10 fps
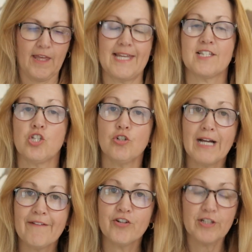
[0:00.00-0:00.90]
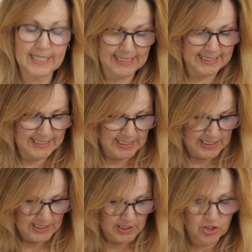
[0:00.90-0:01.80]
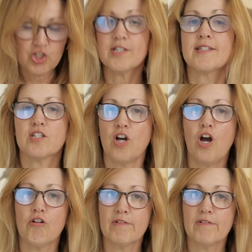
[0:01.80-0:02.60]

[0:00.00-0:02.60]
Okay, so you'll have your kid just start